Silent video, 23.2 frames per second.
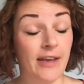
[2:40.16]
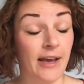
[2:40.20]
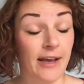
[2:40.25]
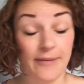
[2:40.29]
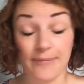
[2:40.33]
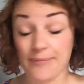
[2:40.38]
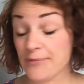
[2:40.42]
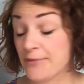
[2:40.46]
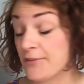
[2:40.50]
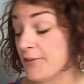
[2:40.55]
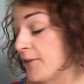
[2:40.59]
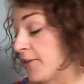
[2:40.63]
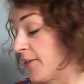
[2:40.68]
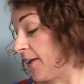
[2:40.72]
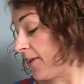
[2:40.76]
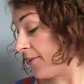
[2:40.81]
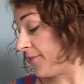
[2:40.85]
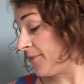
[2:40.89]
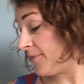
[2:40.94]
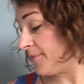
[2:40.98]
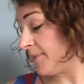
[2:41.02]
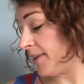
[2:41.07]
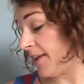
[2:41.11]
Yeah, so
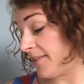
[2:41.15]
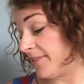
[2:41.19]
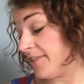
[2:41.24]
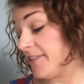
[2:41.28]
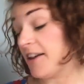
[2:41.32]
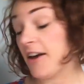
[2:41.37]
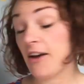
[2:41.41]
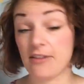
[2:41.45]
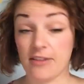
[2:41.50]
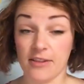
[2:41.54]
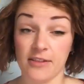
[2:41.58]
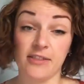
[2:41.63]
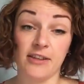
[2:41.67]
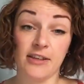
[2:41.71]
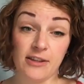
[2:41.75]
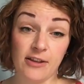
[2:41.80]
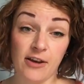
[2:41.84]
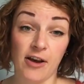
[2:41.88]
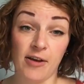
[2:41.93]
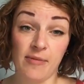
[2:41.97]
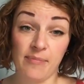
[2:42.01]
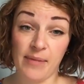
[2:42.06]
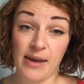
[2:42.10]
that's that's the other
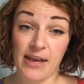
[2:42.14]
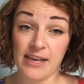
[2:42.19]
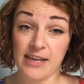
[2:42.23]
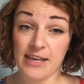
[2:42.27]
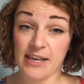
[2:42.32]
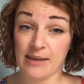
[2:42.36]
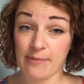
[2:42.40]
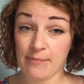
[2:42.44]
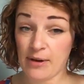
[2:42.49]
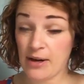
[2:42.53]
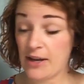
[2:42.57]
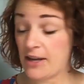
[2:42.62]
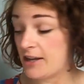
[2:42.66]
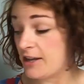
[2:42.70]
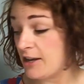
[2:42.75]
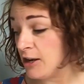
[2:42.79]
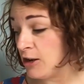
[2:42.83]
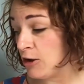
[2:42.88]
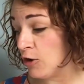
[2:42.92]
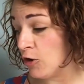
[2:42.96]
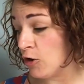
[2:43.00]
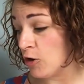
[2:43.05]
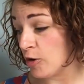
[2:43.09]
thing that I'm making, my
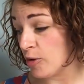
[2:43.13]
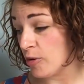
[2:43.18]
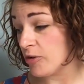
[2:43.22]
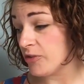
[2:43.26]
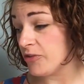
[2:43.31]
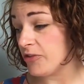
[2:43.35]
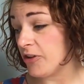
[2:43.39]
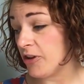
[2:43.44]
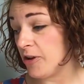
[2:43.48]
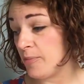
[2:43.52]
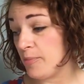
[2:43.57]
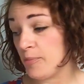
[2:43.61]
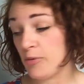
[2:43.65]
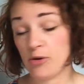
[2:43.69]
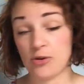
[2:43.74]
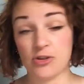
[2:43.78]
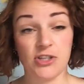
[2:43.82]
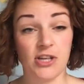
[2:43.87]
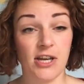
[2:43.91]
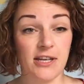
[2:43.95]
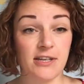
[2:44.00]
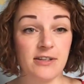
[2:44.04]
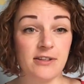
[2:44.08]
long-term
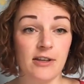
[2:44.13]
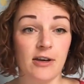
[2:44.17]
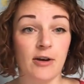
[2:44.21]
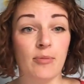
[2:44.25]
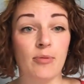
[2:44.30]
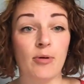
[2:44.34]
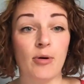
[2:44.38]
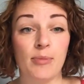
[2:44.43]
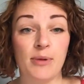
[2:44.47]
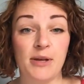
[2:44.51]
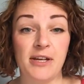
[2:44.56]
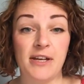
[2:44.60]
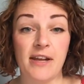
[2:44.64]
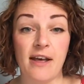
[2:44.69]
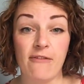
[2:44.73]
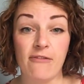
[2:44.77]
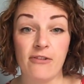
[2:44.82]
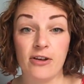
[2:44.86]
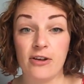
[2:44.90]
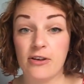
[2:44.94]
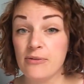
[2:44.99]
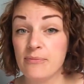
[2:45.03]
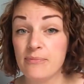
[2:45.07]
project that I'll probably
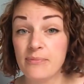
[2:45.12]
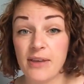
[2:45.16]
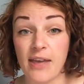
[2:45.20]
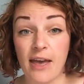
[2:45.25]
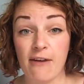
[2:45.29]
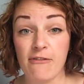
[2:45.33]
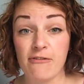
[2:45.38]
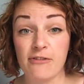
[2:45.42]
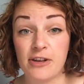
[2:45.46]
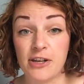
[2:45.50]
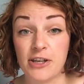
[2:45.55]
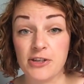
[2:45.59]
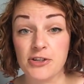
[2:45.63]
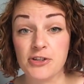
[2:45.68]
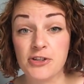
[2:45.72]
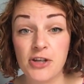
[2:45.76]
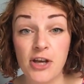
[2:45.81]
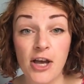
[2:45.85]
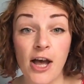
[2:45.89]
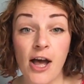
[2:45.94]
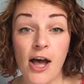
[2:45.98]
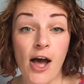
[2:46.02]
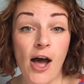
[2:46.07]
never get
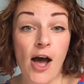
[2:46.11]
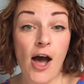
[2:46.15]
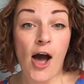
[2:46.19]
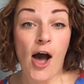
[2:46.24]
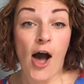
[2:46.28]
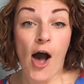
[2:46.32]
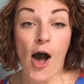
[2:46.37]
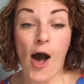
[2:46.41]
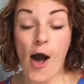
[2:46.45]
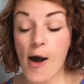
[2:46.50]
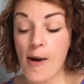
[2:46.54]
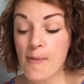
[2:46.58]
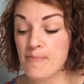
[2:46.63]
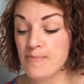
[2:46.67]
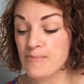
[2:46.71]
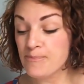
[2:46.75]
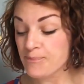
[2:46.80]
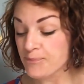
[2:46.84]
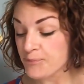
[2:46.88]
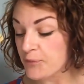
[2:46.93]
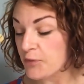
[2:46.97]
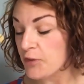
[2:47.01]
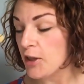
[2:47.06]
finished.
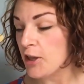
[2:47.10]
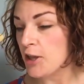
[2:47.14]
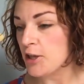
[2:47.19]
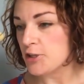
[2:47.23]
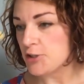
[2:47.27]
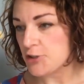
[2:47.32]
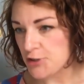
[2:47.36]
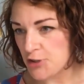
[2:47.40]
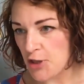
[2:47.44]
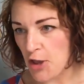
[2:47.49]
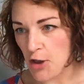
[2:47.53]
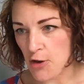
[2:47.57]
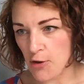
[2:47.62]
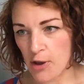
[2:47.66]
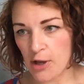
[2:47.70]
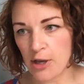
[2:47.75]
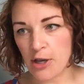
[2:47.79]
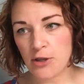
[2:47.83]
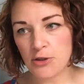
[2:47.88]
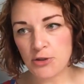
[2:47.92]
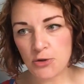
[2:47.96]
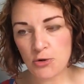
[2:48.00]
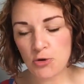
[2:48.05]
Um, so
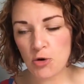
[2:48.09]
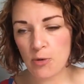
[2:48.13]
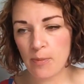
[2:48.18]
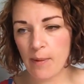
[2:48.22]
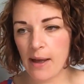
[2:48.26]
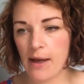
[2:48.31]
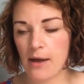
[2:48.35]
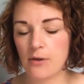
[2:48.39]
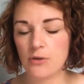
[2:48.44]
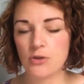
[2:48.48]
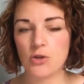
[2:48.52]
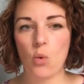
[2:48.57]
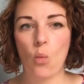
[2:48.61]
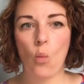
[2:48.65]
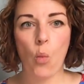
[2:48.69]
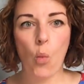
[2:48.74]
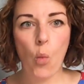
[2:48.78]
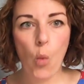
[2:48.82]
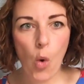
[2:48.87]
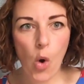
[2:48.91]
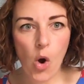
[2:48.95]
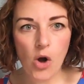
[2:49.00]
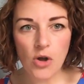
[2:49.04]
I'm going to talk about
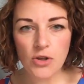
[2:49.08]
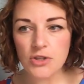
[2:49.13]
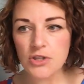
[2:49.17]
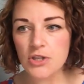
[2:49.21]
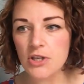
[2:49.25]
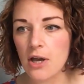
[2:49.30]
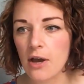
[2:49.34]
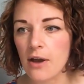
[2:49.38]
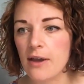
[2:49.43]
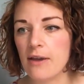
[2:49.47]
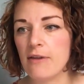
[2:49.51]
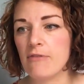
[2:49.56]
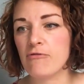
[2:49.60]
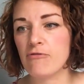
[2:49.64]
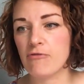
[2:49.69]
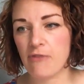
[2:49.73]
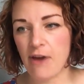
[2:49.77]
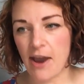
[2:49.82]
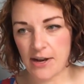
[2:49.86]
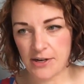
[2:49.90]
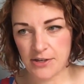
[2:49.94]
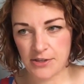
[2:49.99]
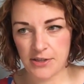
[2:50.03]
what I
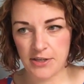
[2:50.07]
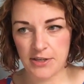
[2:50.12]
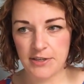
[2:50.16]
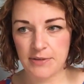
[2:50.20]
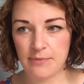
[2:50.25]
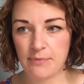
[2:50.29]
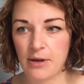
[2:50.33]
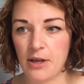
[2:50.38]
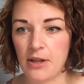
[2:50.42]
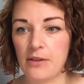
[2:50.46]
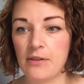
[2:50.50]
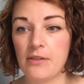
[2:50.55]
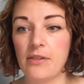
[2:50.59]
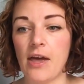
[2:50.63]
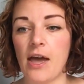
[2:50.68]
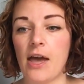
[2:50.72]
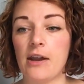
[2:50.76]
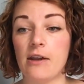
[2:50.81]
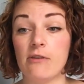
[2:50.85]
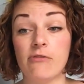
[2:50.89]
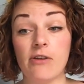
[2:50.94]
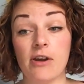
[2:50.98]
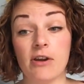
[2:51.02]
have read this month,
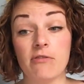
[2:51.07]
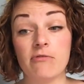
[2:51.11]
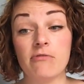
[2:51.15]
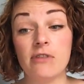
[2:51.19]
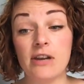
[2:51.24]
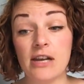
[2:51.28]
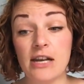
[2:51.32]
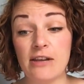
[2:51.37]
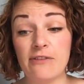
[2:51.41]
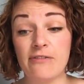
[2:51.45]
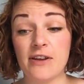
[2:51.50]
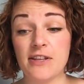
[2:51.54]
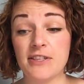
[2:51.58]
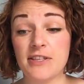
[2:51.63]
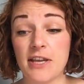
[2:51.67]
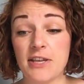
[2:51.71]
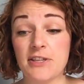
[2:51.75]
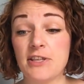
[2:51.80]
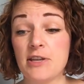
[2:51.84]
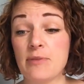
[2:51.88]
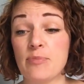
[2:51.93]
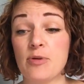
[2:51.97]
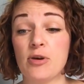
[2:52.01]
and I've read a really
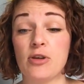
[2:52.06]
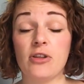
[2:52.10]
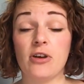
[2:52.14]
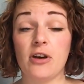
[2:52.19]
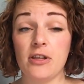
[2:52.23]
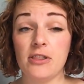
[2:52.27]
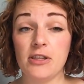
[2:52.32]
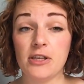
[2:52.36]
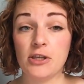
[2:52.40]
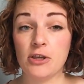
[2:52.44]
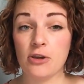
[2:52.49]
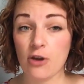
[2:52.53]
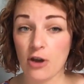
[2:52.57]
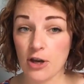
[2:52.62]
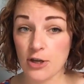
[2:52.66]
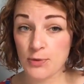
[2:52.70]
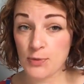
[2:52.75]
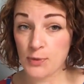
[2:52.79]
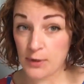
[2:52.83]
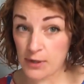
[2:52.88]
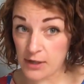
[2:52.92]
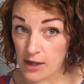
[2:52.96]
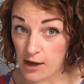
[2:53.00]
fantastic book that I think you
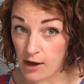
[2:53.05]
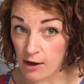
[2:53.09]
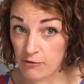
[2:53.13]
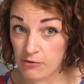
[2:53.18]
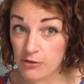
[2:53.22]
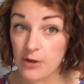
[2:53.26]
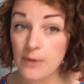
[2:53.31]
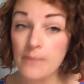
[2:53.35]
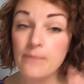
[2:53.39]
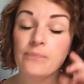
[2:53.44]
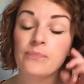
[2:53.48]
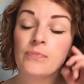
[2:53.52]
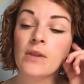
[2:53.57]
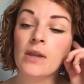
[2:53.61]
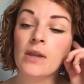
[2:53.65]
guys will love.